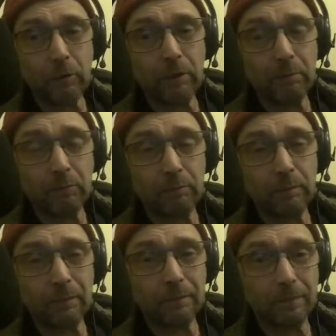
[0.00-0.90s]
we're in
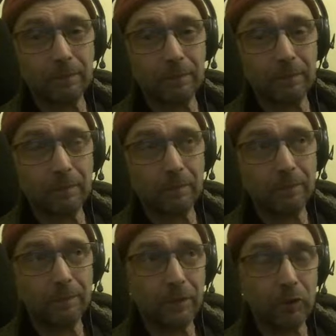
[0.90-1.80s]

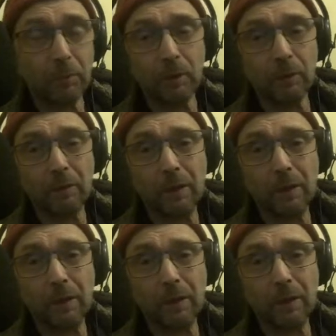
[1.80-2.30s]
trouble.